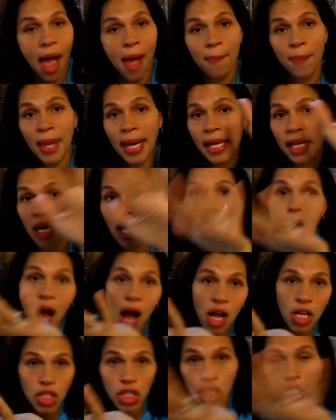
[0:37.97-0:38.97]
I'm like
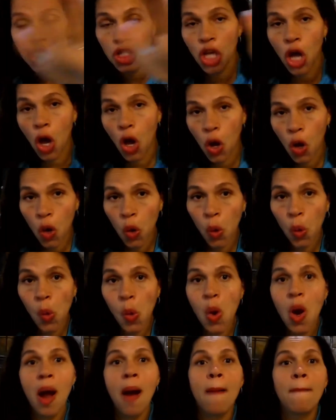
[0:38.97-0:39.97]

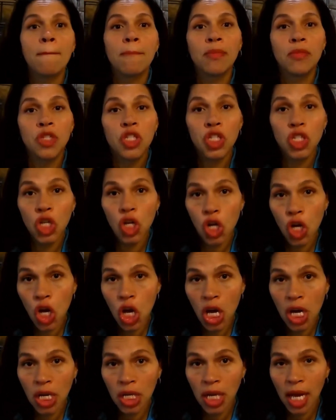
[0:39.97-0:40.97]
so
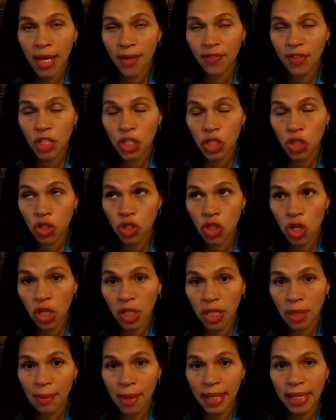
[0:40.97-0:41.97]
strong, I feel so
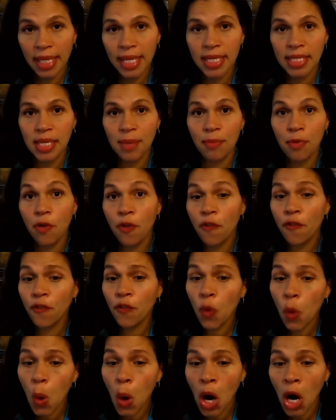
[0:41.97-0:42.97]
strongly about this, that
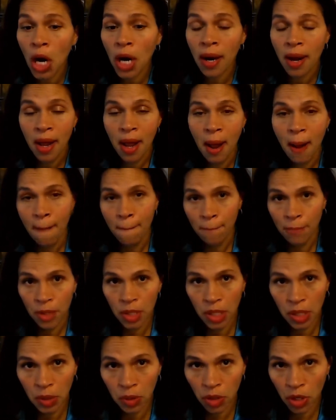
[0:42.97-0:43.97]
before
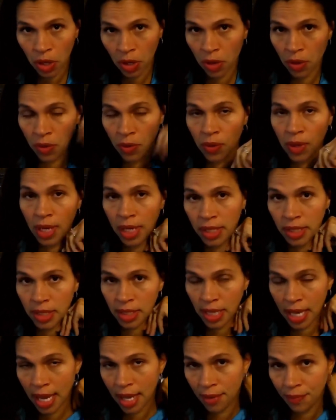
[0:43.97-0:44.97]
you go
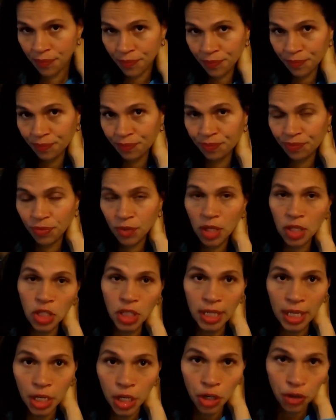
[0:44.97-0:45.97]
and
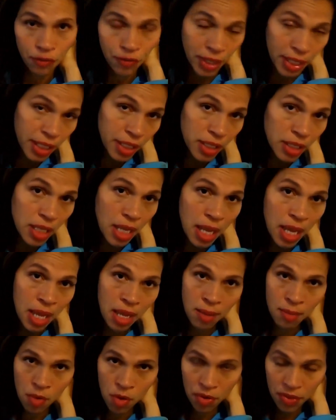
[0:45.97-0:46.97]
look at
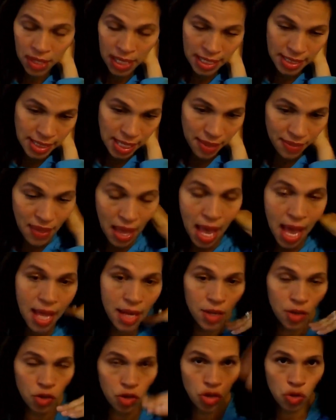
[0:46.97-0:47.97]
curriculum or things like
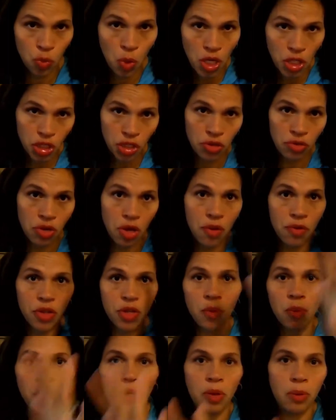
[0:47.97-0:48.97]
that, once you know
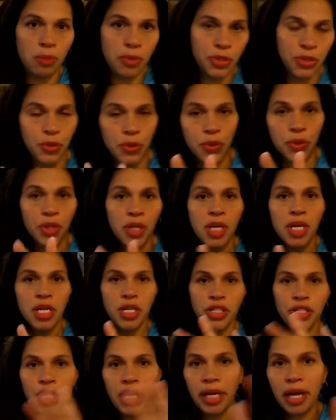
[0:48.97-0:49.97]
that you want to homeschool,
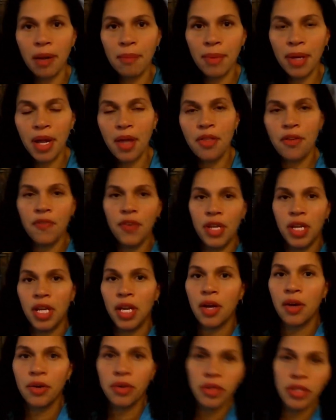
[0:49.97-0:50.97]
check out my other
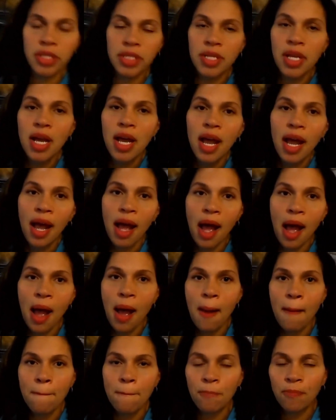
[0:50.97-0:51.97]
videos.
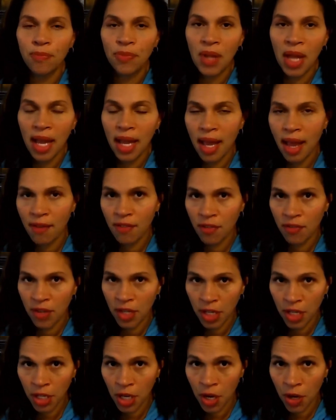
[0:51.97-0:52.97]
I have a
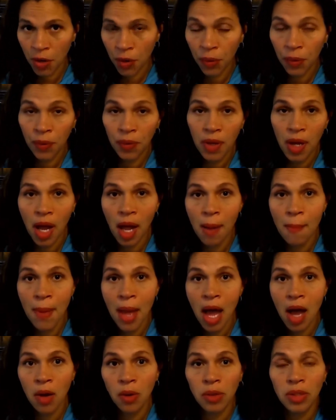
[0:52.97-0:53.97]
video
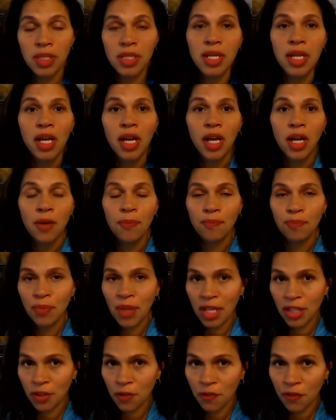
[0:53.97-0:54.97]
about
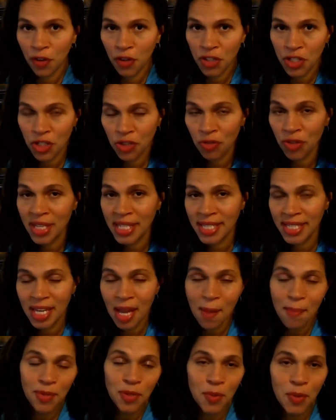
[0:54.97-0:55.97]
like the first 3
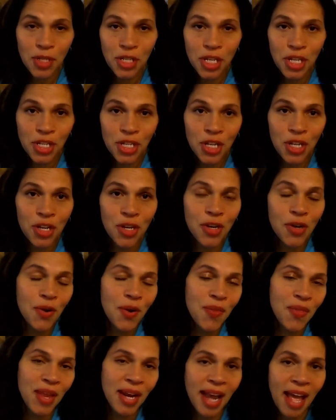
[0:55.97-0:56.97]
steps, what to
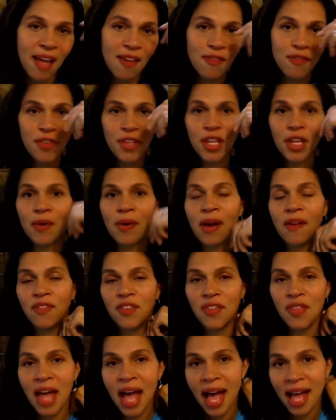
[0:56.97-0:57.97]
do, and then I have a video
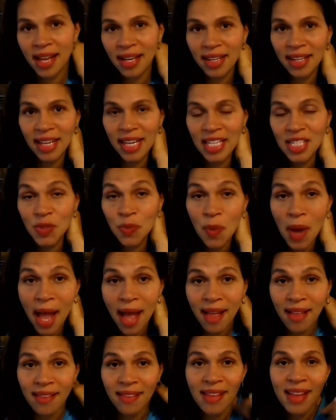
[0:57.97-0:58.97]
after that as
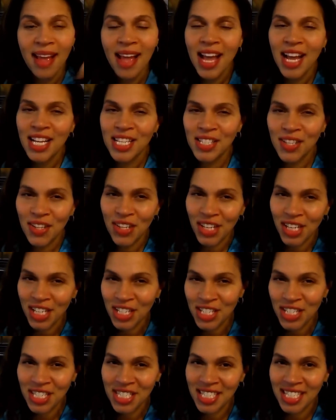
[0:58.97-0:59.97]
well. So you
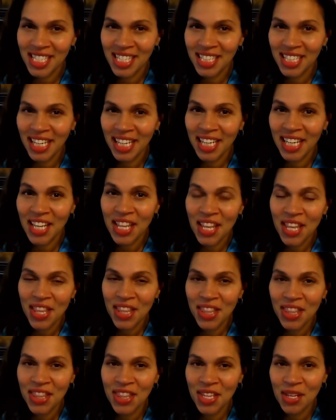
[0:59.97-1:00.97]
could just click
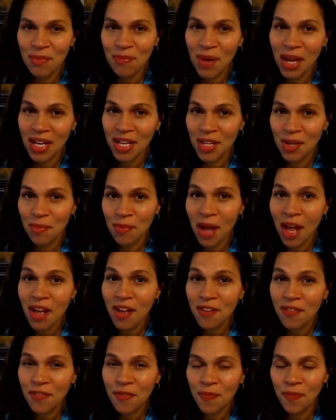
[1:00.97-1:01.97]
the button
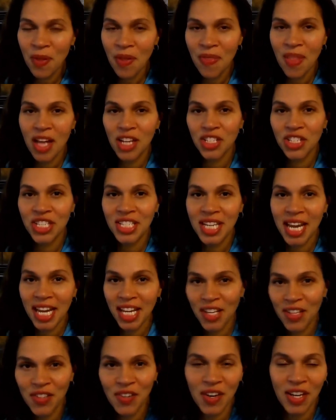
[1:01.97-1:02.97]
above and that should
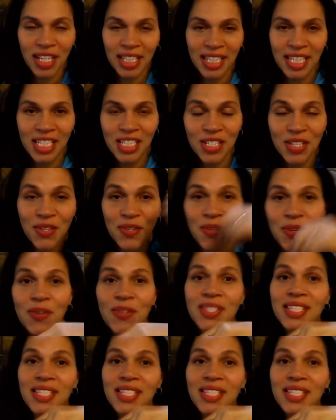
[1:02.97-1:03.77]
take you directly to